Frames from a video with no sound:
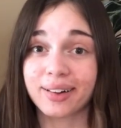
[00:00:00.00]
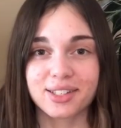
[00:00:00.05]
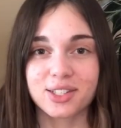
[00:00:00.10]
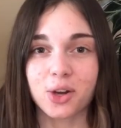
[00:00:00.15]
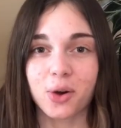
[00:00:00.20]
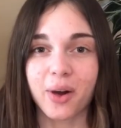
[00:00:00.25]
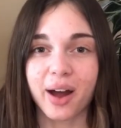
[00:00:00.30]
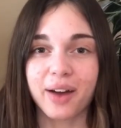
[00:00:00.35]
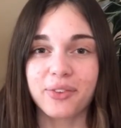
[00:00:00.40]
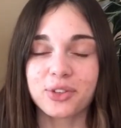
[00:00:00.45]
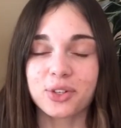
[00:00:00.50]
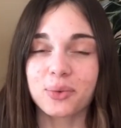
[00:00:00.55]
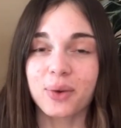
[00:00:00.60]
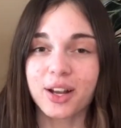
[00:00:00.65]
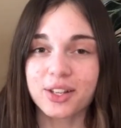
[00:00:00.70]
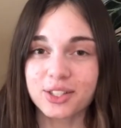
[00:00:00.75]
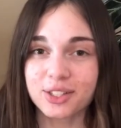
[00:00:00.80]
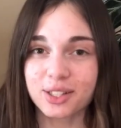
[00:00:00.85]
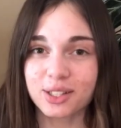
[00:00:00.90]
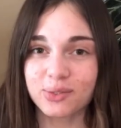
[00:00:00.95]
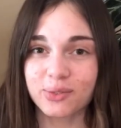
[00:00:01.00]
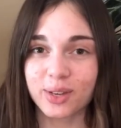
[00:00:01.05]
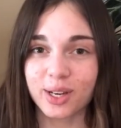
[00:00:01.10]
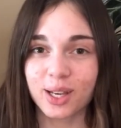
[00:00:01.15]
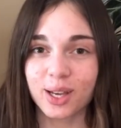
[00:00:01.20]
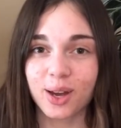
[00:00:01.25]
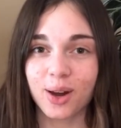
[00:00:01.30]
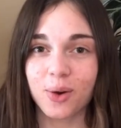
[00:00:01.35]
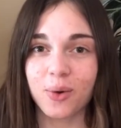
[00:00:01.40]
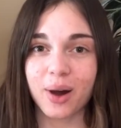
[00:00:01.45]
So after watching this
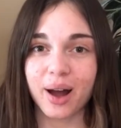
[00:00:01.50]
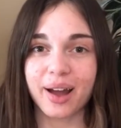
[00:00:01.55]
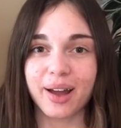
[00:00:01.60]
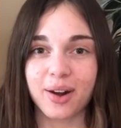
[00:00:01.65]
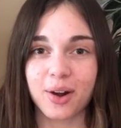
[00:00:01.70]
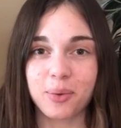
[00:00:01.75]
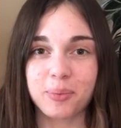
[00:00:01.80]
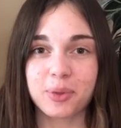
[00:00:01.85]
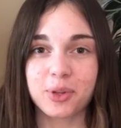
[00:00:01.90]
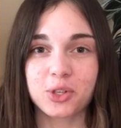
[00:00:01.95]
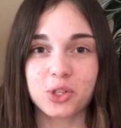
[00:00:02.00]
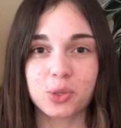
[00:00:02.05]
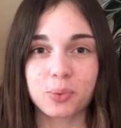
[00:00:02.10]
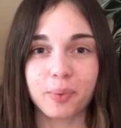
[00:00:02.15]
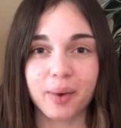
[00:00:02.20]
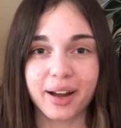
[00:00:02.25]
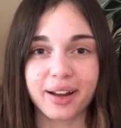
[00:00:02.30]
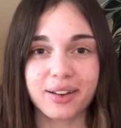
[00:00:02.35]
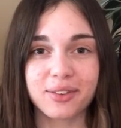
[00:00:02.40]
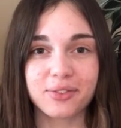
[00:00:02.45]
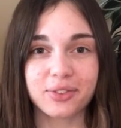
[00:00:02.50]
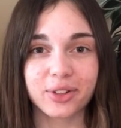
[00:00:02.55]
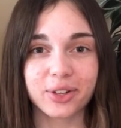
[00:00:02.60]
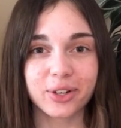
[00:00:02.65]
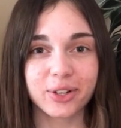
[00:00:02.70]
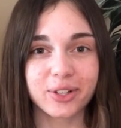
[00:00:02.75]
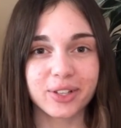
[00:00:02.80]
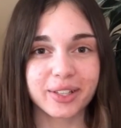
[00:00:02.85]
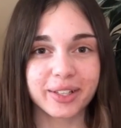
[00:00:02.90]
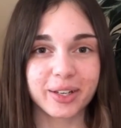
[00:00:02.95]
video, I hope that you might have
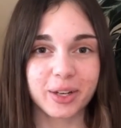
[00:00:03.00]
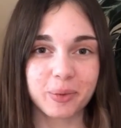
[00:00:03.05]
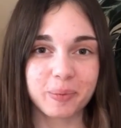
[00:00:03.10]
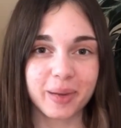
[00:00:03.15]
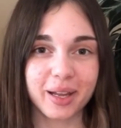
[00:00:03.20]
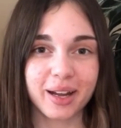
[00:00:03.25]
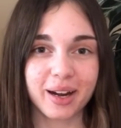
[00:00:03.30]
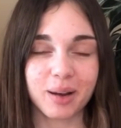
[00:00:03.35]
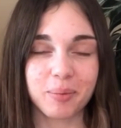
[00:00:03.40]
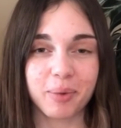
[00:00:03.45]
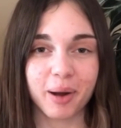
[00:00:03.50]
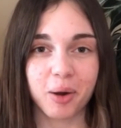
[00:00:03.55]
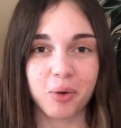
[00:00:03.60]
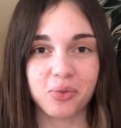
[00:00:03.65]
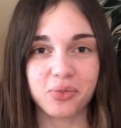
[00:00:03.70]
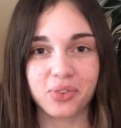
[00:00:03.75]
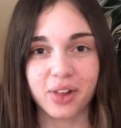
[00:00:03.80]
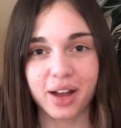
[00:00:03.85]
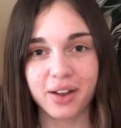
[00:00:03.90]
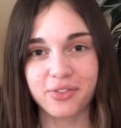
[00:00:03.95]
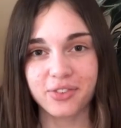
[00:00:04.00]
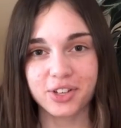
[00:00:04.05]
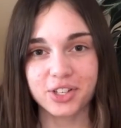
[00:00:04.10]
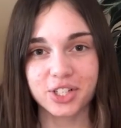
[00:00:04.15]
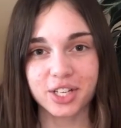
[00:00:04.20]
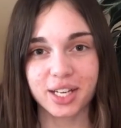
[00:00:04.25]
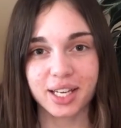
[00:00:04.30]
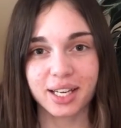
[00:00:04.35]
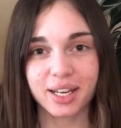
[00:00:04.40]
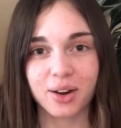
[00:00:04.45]
learned a little bit about fly
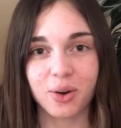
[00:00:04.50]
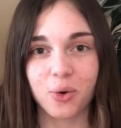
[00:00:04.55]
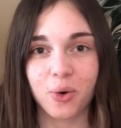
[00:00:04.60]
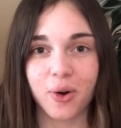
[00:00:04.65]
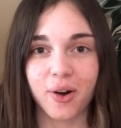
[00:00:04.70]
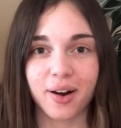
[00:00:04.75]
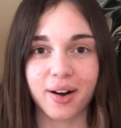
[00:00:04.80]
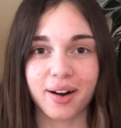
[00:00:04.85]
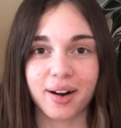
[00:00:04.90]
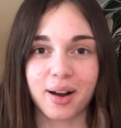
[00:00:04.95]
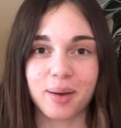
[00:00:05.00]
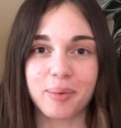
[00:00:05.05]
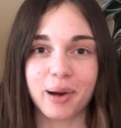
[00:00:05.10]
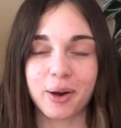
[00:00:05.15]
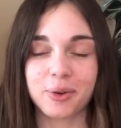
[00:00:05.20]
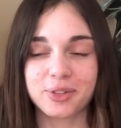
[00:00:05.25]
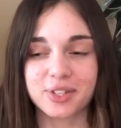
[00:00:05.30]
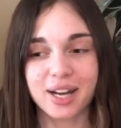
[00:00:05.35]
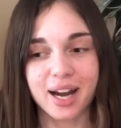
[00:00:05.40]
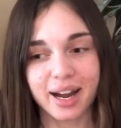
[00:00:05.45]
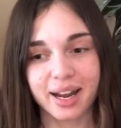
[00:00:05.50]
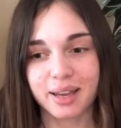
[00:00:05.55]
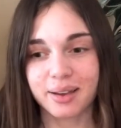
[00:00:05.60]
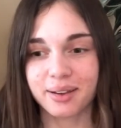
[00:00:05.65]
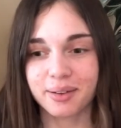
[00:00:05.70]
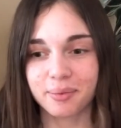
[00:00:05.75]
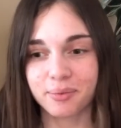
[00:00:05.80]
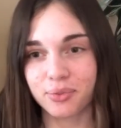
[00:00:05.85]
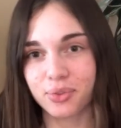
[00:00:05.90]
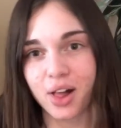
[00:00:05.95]
fishing or about
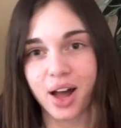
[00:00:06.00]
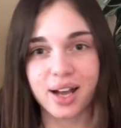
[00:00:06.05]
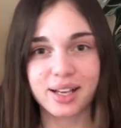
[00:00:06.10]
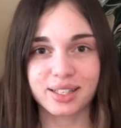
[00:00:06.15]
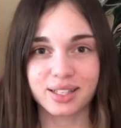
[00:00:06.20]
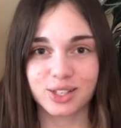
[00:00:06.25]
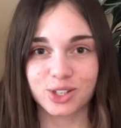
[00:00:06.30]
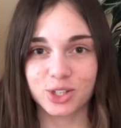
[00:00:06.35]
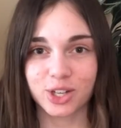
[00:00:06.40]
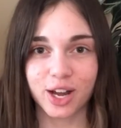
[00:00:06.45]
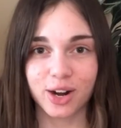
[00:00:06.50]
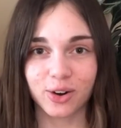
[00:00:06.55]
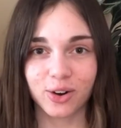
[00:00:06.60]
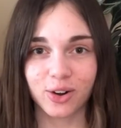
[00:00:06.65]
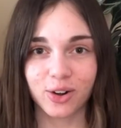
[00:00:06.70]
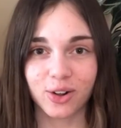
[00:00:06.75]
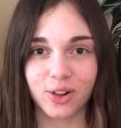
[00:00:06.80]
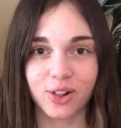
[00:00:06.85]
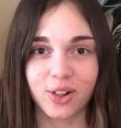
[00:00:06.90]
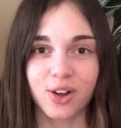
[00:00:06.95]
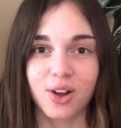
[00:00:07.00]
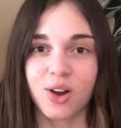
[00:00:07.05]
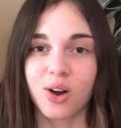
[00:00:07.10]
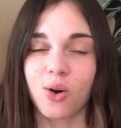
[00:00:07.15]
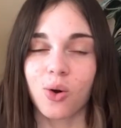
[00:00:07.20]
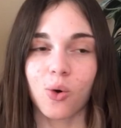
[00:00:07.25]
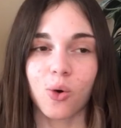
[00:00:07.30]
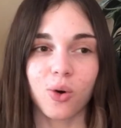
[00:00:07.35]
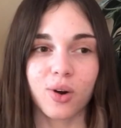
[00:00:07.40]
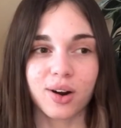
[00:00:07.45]
tying flies in general,
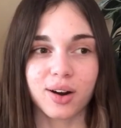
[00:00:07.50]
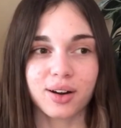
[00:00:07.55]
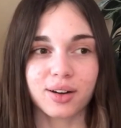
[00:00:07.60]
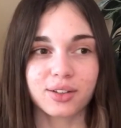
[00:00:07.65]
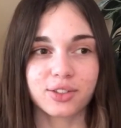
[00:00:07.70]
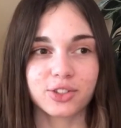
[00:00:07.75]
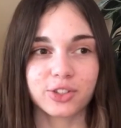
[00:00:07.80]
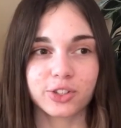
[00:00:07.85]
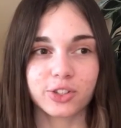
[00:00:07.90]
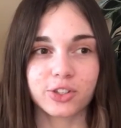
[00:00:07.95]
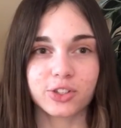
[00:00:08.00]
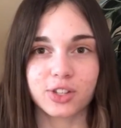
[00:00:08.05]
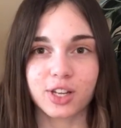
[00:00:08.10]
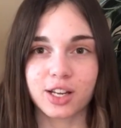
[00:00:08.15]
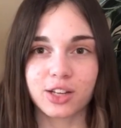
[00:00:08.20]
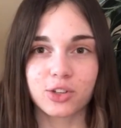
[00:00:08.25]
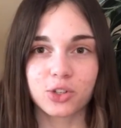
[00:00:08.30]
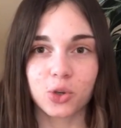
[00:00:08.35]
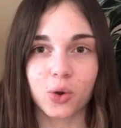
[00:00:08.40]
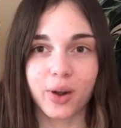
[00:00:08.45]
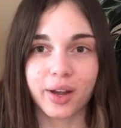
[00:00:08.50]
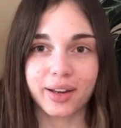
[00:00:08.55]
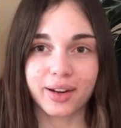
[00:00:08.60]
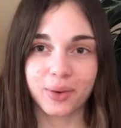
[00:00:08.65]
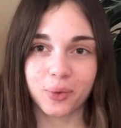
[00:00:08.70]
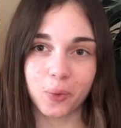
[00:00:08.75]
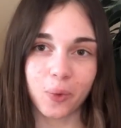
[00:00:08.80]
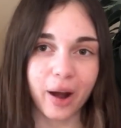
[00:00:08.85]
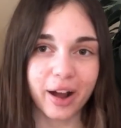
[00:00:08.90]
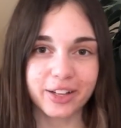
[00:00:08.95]
or just enjoyed
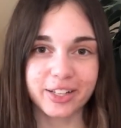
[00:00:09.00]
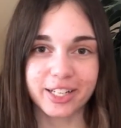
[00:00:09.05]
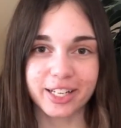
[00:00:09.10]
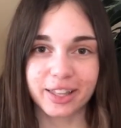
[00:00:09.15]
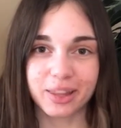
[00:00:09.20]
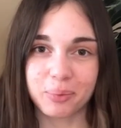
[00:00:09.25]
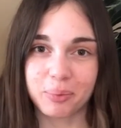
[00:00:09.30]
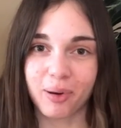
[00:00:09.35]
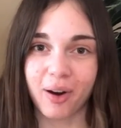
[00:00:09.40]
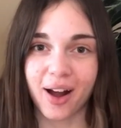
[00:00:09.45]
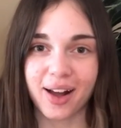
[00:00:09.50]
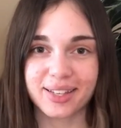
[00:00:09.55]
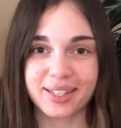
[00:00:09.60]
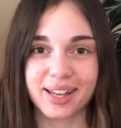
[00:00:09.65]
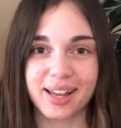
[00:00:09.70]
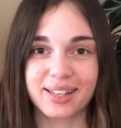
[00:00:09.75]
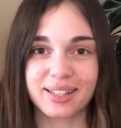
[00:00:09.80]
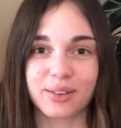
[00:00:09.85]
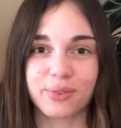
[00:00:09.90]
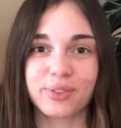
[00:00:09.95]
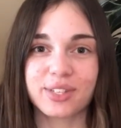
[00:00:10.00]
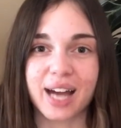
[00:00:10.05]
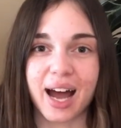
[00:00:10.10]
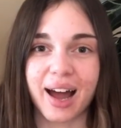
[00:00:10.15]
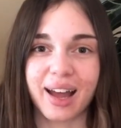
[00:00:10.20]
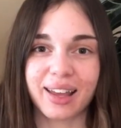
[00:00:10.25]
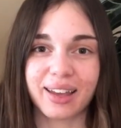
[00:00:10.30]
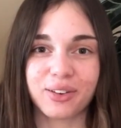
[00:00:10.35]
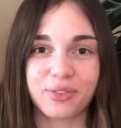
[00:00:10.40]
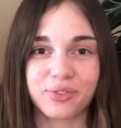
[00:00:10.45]
watching the process of
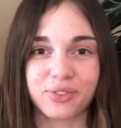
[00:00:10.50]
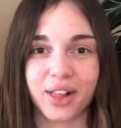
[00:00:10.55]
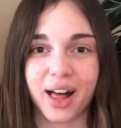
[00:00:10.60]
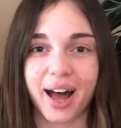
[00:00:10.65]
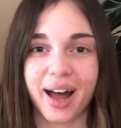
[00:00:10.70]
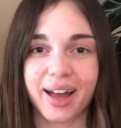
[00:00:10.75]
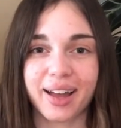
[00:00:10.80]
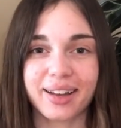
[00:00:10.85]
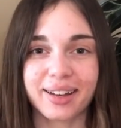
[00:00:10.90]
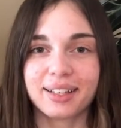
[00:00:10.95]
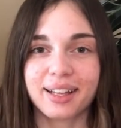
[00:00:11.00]
tying a fly.